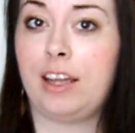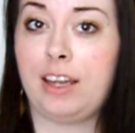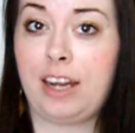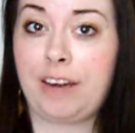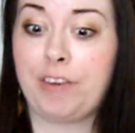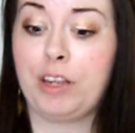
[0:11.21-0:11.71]

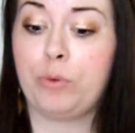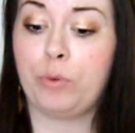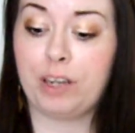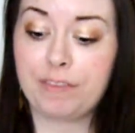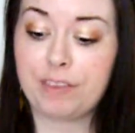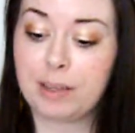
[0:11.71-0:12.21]
and every
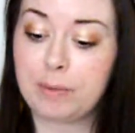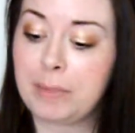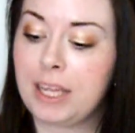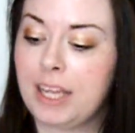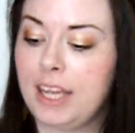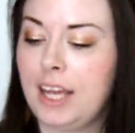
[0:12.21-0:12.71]
one of them,
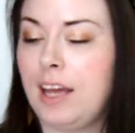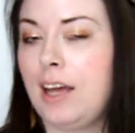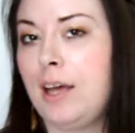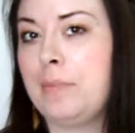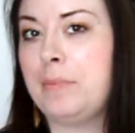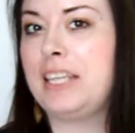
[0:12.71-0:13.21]

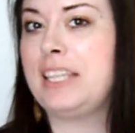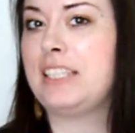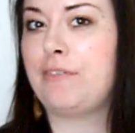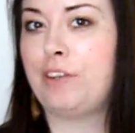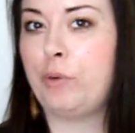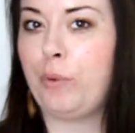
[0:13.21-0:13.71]
in
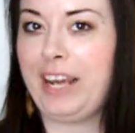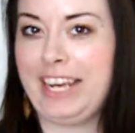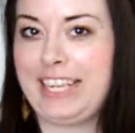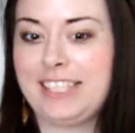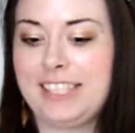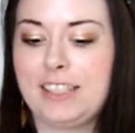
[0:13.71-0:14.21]
different
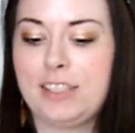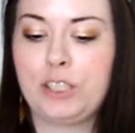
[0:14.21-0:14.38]
ways.